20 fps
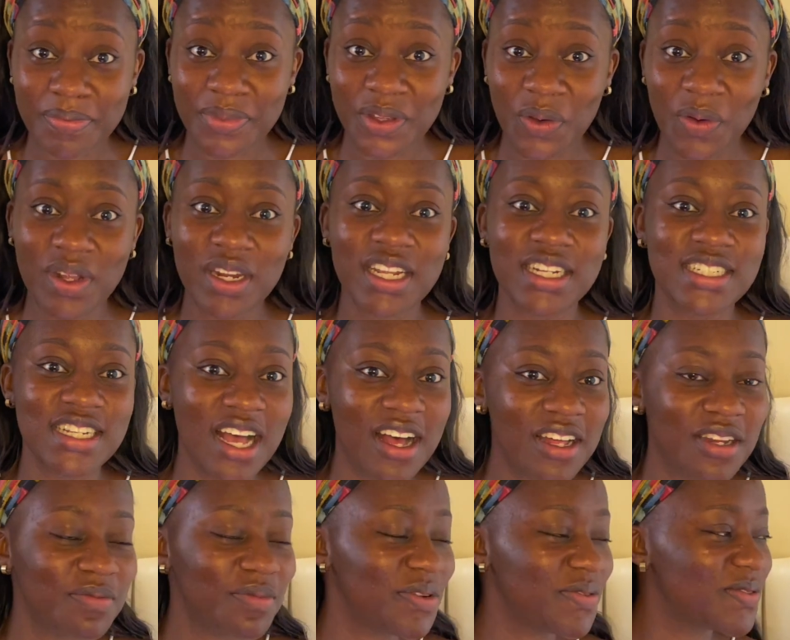When a
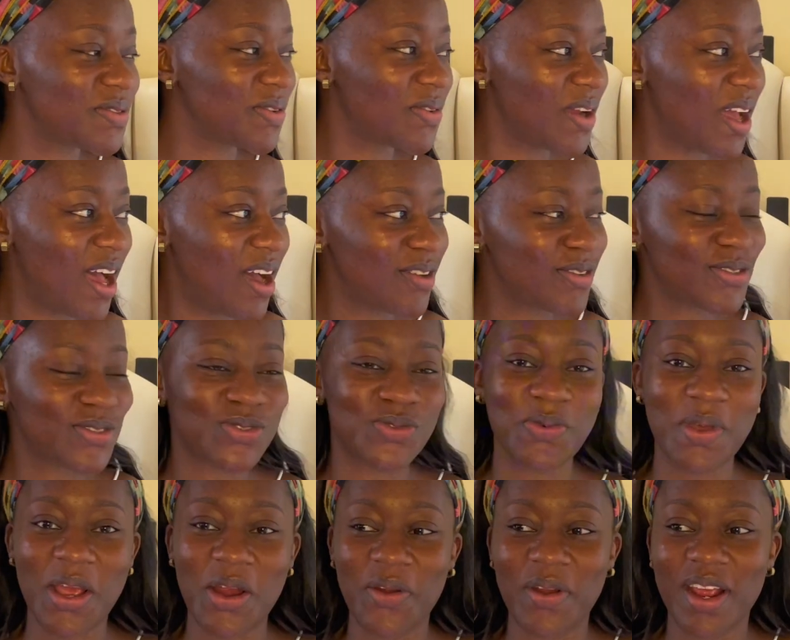child moves around
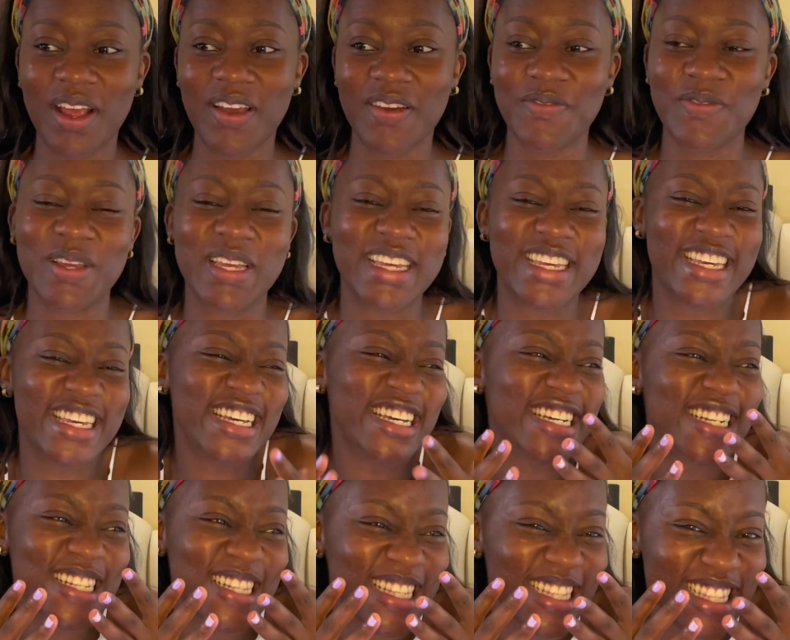swearing and we
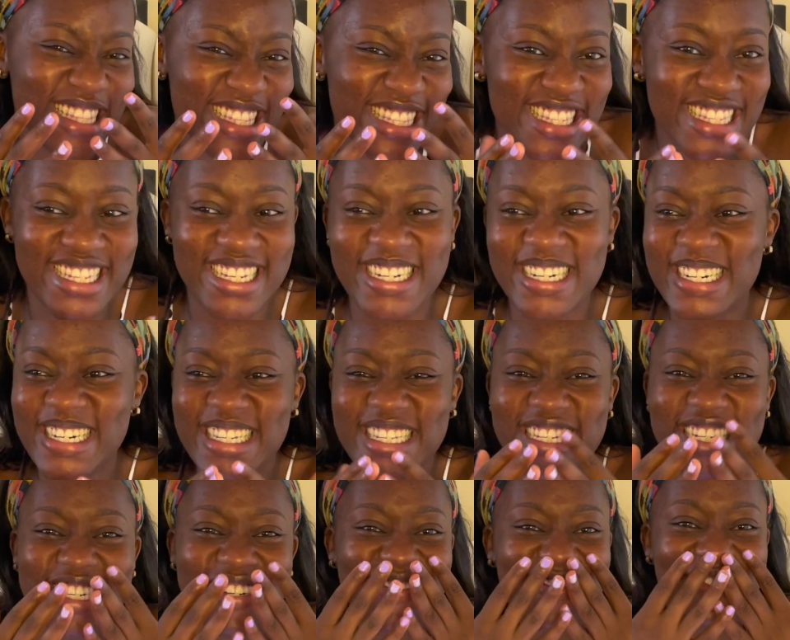giggle, oh,
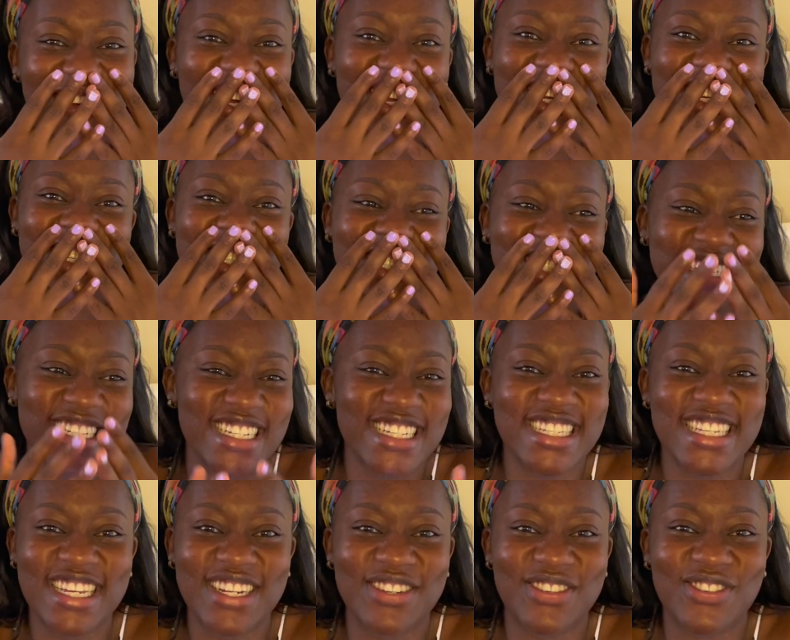isn't that funny? She
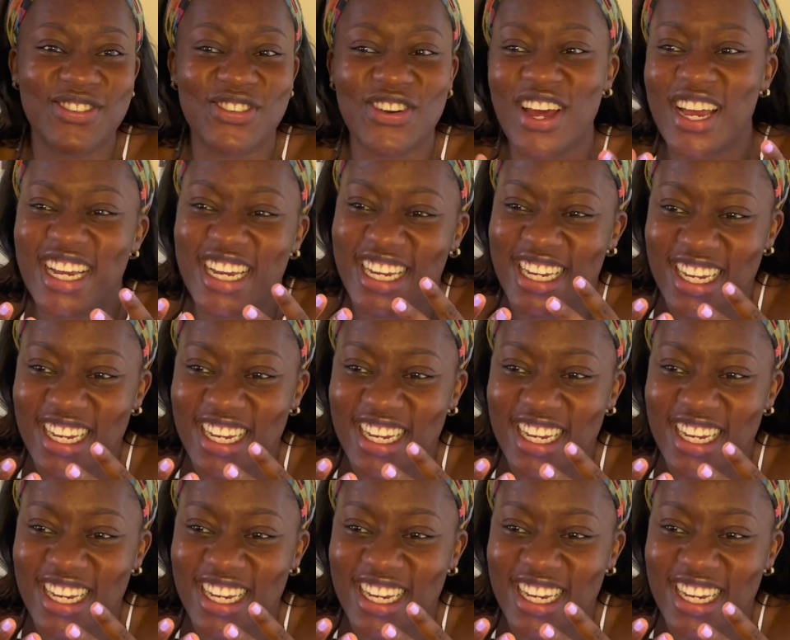said truck.